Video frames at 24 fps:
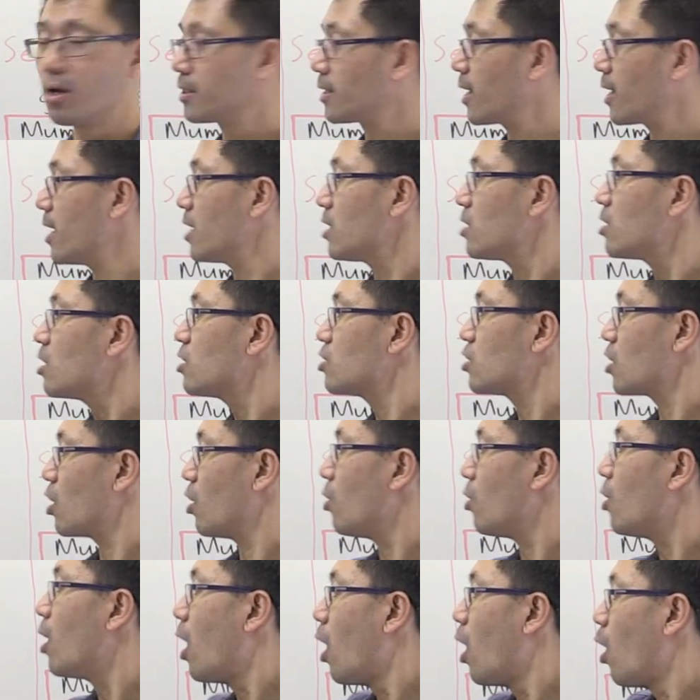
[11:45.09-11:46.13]
Okay,
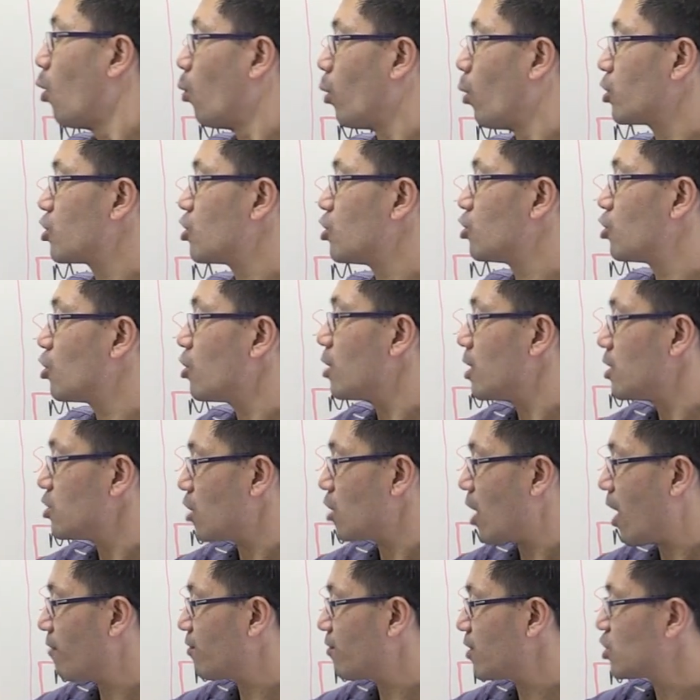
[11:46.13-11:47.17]
so what you do is
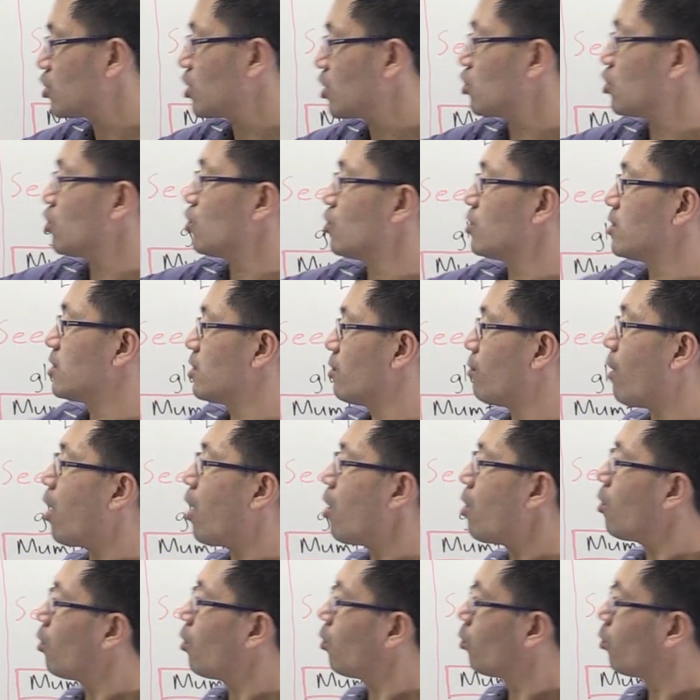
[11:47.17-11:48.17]
you have this u0,